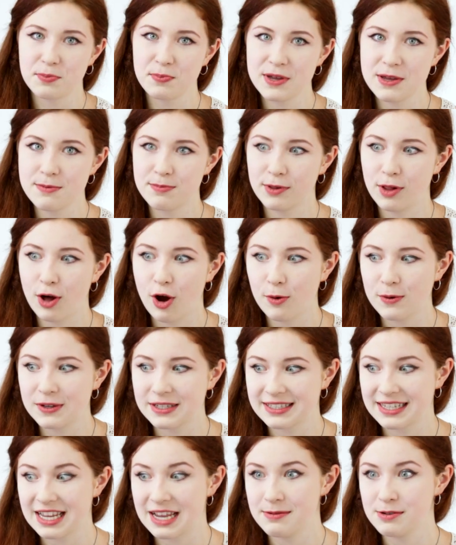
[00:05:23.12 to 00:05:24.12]
the people
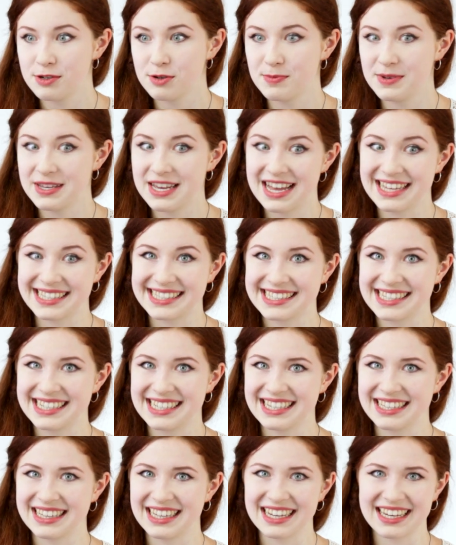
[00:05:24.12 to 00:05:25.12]
always came to me
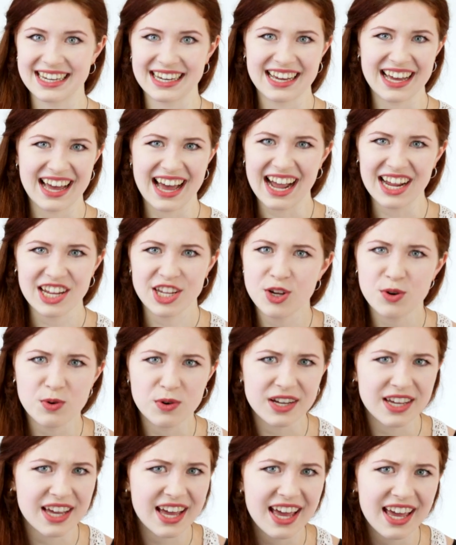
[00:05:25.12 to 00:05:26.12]
asking like, "Are you
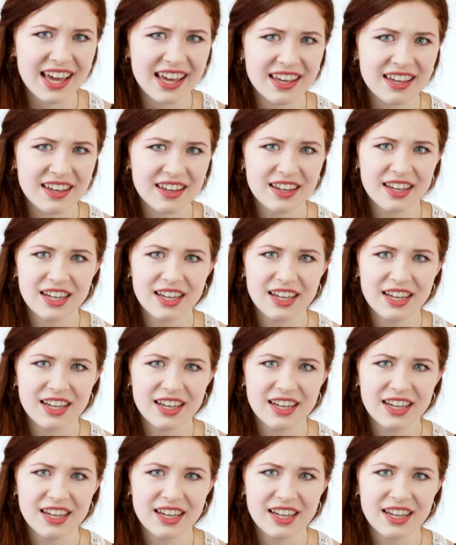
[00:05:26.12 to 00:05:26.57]
okay?